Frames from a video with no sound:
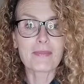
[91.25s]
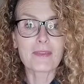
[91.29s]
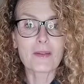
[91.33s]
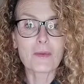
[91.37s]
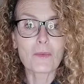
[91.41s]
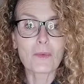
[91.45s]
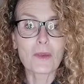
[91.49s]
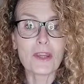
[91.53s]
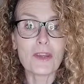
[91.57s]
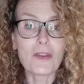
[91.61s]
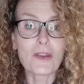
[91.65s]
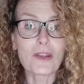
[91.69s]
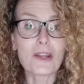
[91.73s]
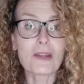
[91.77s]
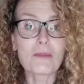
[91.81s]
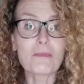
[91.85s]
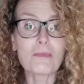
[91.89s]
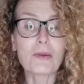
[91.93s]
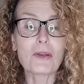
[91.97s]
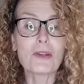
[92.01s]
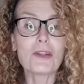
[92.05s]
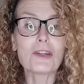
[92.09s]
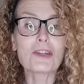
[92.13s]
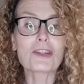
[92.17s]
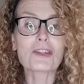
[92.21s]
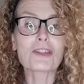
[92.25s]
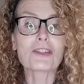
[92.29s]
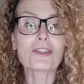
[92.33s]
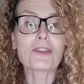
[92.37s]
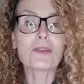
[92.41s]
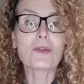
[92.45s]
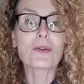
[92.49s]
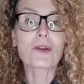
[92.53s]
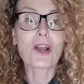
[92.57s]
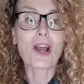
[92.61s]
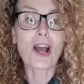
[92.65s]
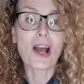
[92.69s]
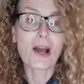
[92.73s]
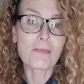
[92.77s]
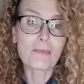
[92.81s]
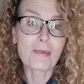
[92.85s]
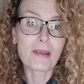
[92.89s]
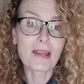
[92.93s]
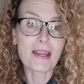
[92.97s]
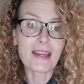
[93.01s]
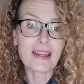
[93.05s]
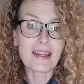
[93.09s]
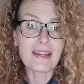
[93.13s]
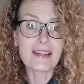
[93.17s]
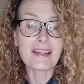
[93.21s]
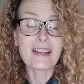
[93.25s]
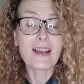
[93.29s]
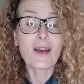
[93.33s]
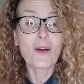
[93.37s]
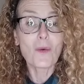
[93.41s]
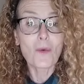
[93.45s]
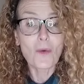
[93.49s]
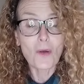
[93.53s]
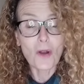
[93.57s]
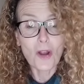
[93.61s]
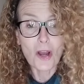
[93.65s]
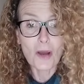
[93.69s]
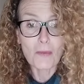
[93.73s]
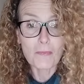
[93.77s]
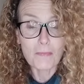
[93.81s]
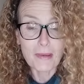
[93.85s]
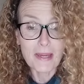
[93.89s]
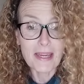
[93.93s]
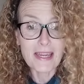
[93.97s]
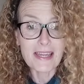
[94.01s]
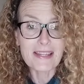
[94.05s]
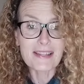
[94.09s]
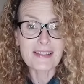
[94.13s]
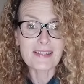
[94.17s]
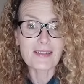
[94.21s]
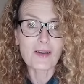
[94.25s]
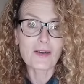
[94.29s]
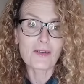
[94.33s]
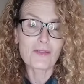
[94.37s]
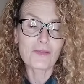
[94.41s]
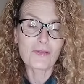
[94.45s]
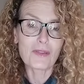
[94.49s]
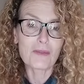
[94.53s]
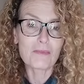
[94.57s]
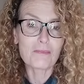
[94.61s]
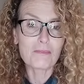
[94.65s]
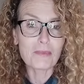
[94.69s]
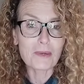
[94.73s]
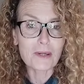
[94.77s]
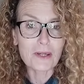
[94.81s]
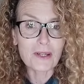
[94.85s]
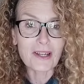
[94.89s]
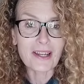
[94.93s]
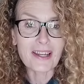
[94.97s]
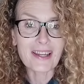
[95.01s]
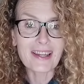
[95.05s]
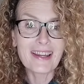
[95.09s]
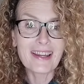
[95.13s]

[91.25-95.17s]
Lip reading: where you can purchase your copy or copies of the book.